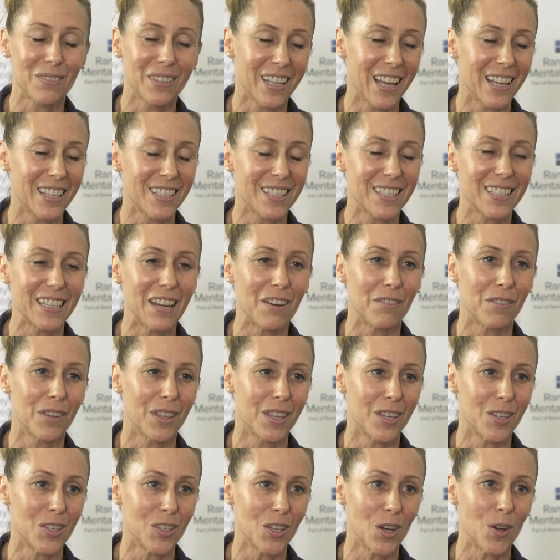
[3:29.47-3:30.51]
That's never
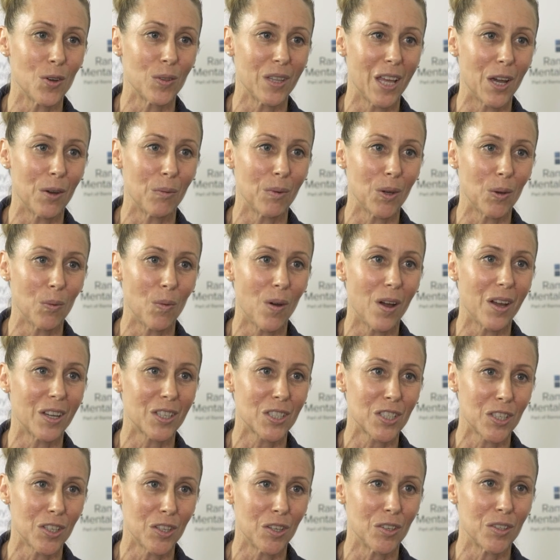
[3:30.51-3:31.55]
the zone that we
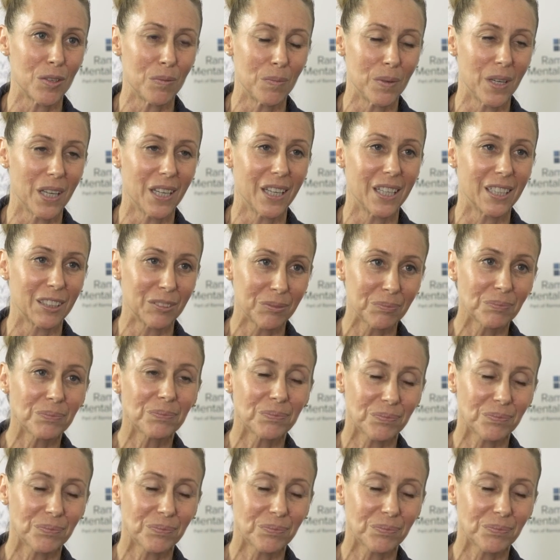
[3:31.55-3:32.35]
want you to be in.